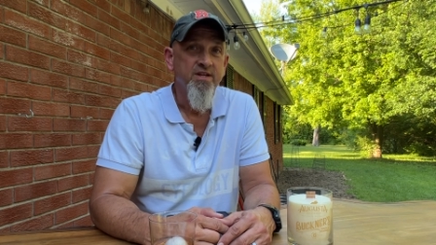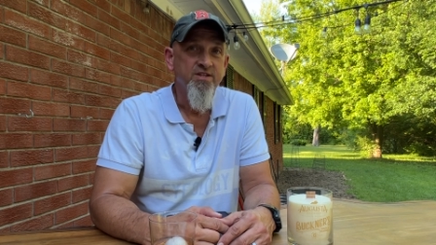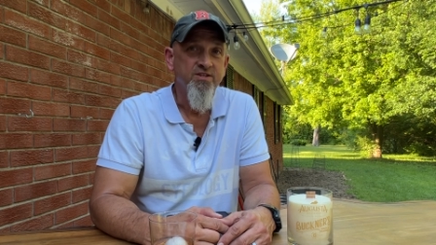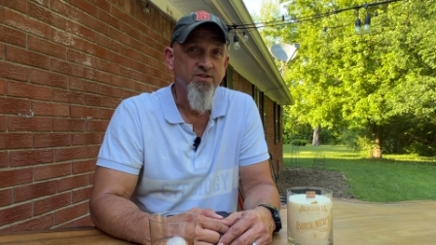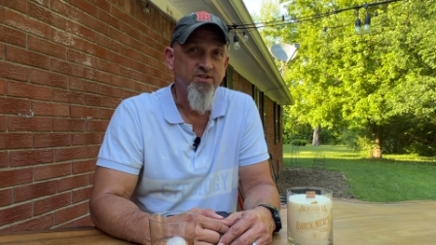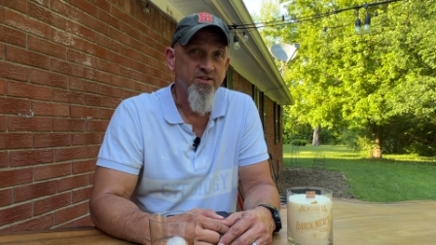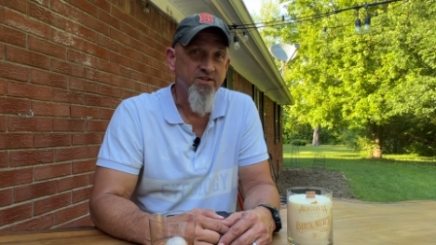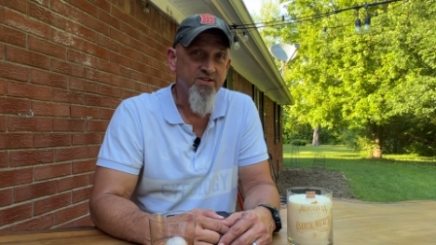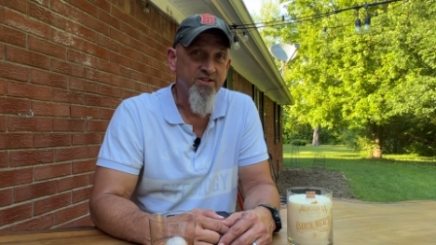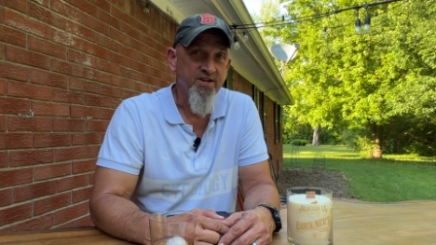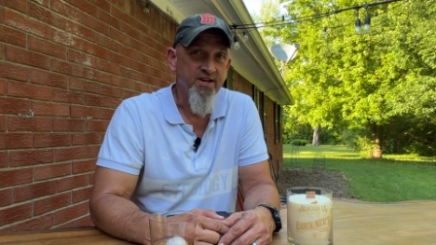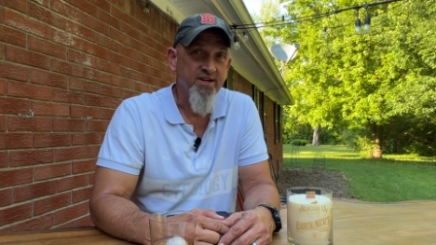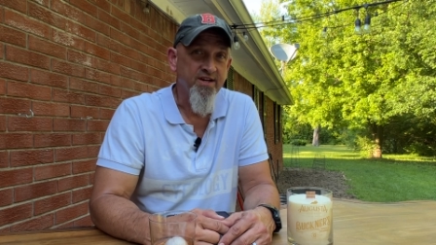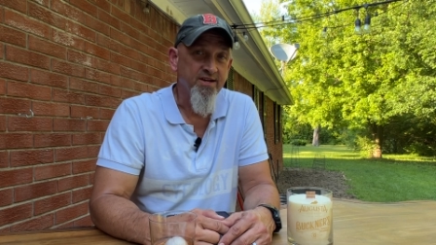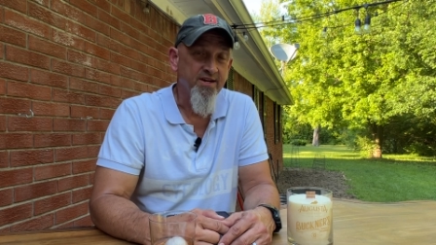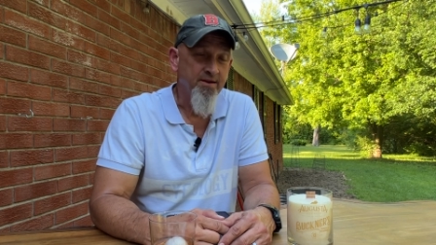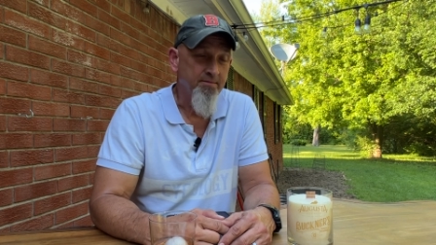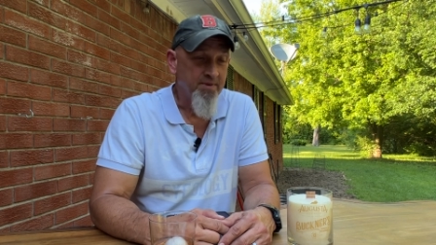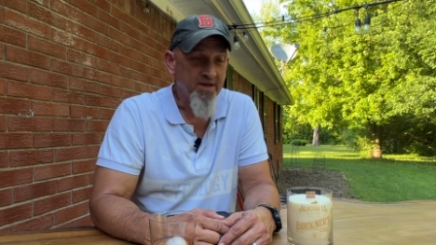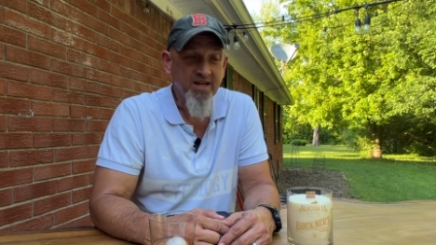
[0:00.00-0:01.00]
to Kentucky
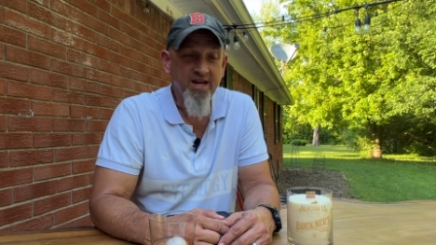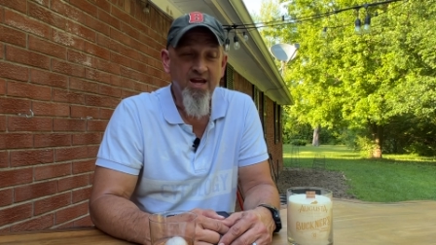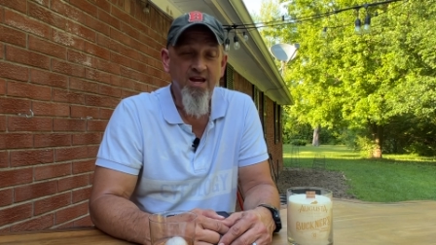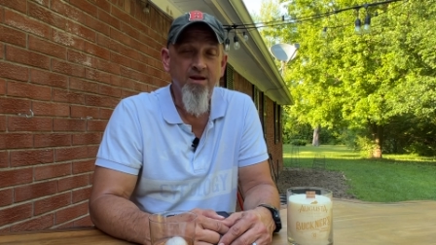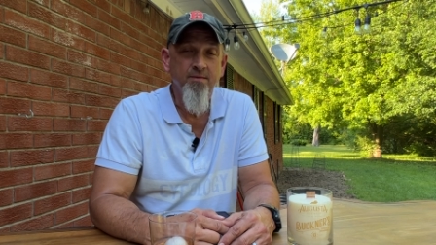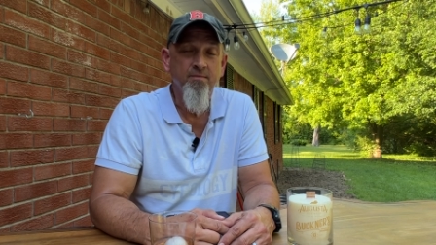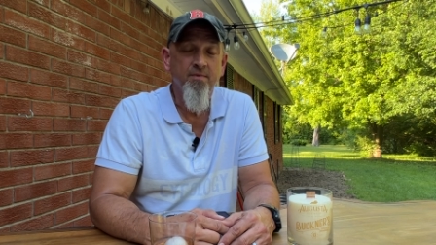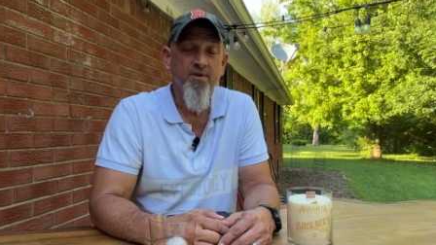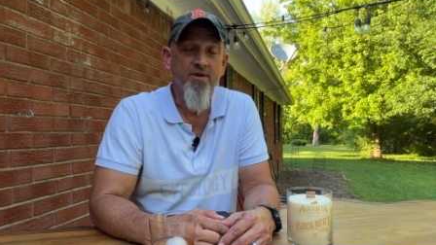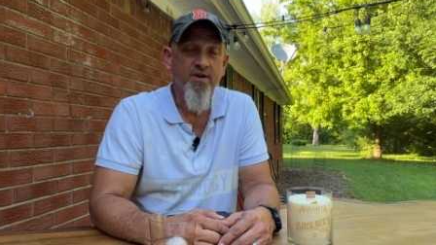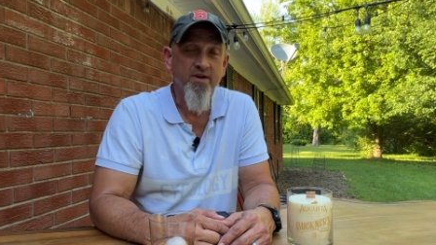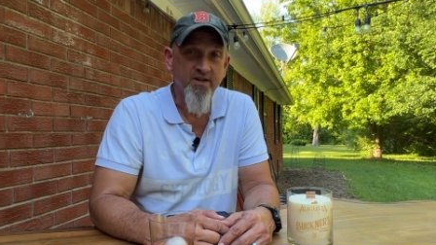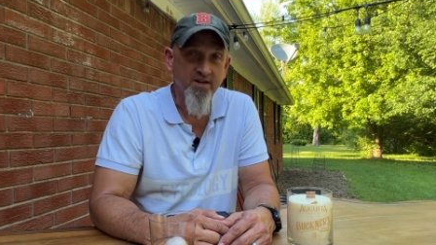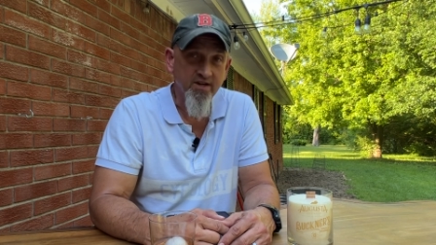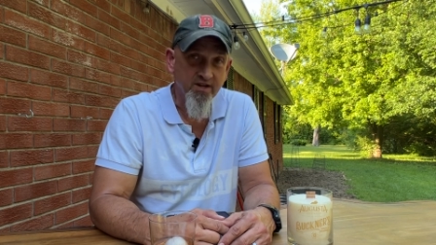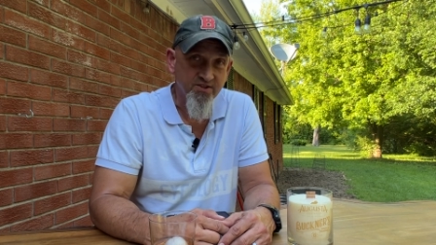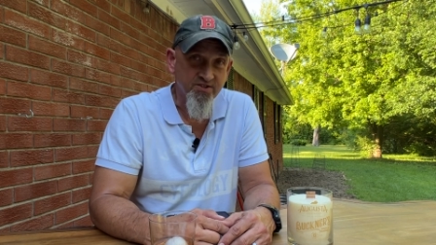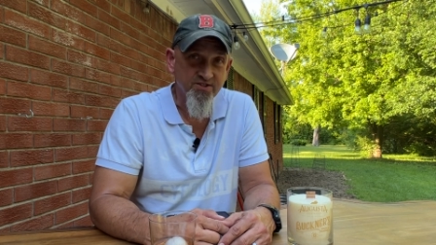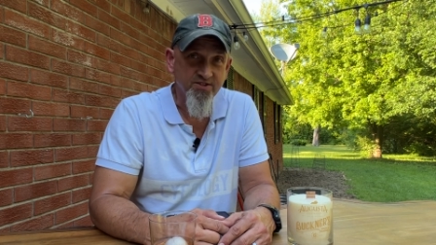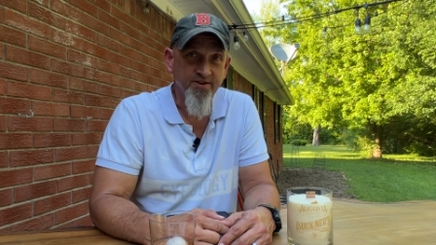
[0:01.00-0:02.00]
and it became
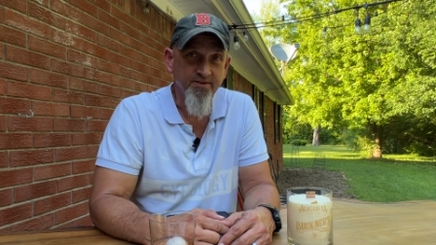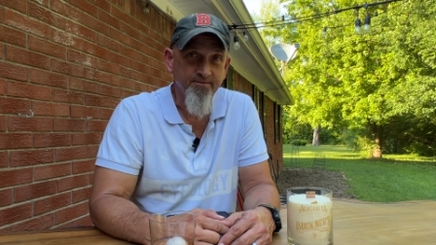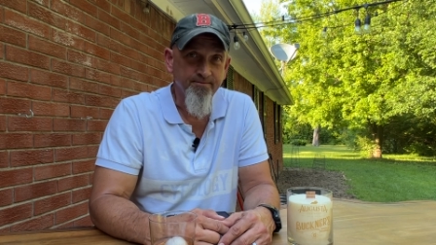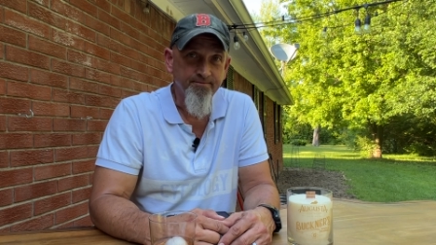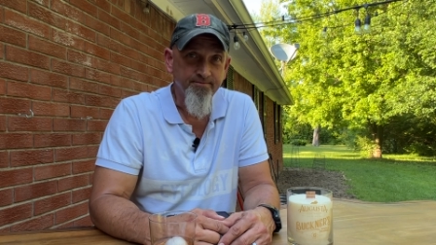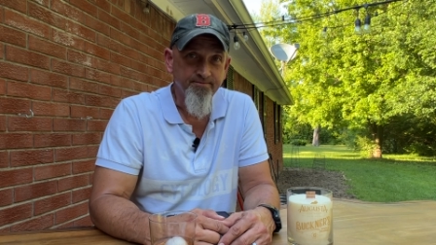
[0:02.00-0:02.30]
Augusta.